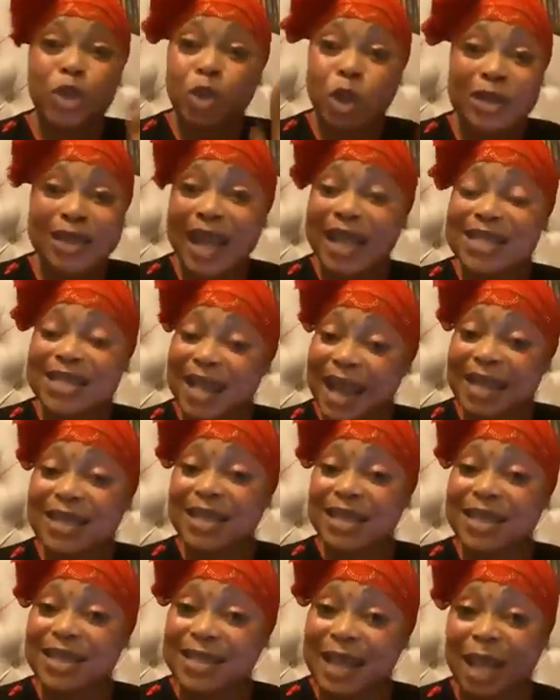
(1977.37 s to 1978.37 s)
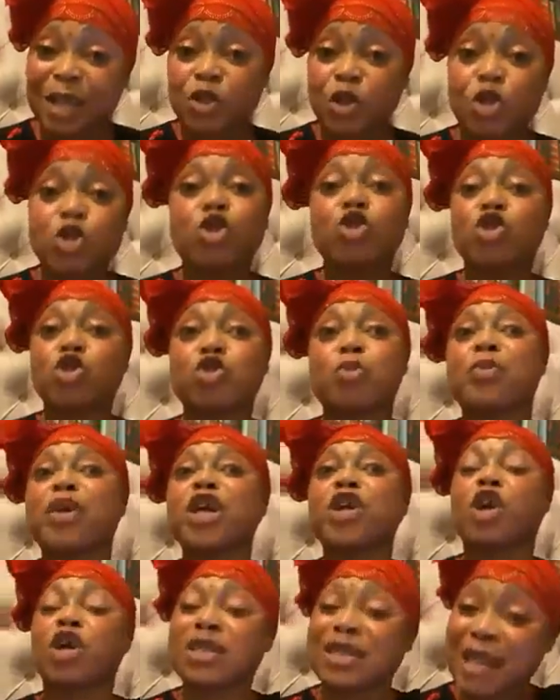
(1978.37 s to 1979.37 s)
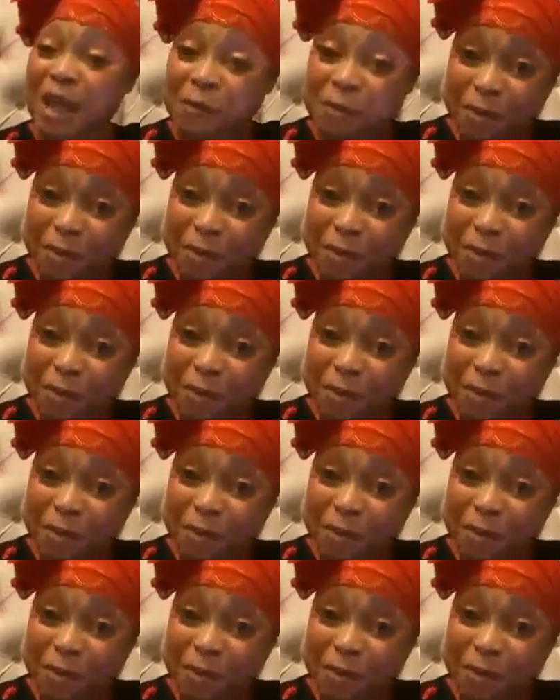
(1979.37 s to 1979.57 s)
you are not understanding it. And so you should bring